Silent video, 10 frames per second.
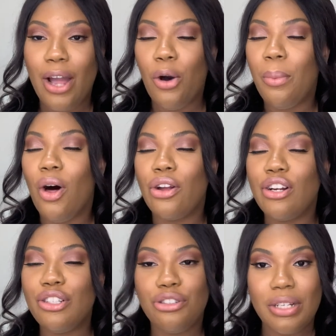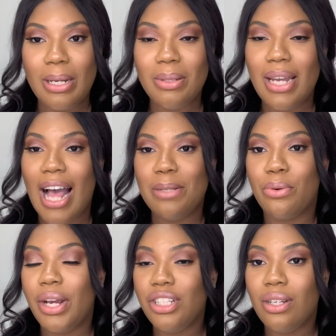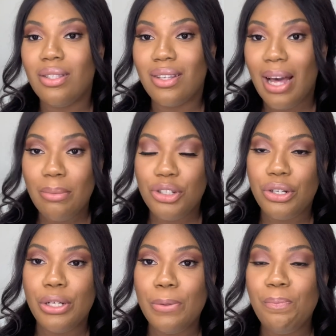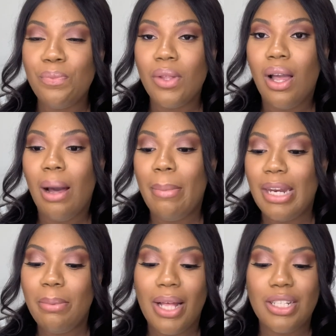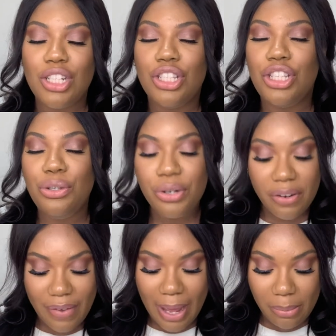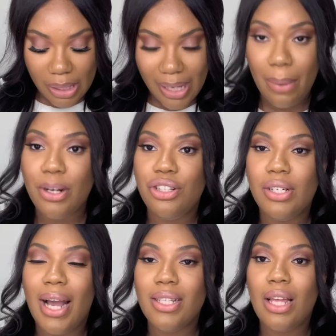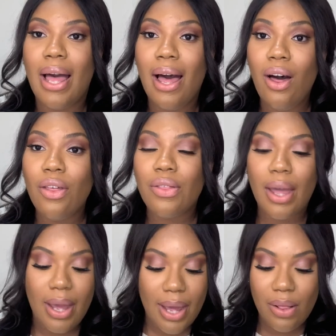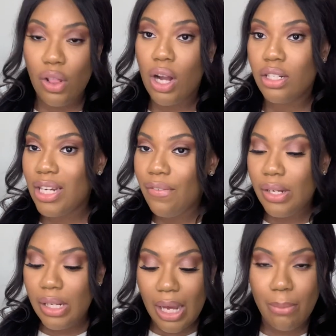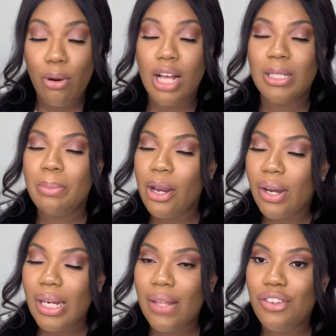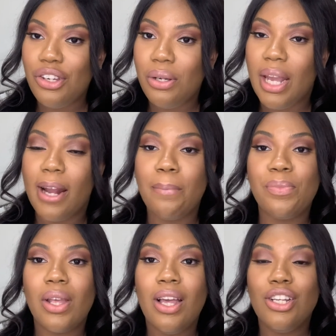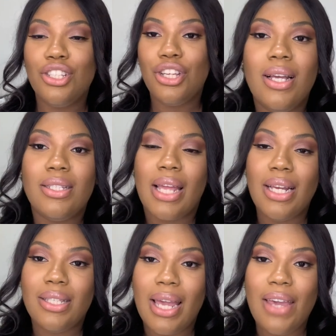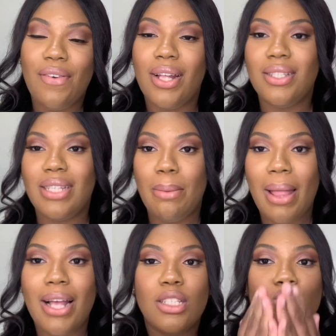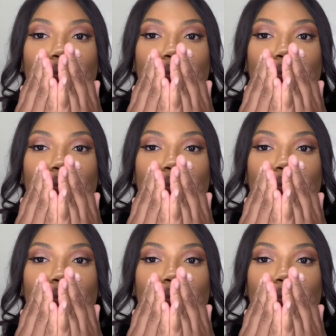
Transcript: I hope all your dreams and aspirations come true. Many blessings to you and your family, and I wish you guys health and longevity and prosperity in the new year. So stay safe and stay blessed.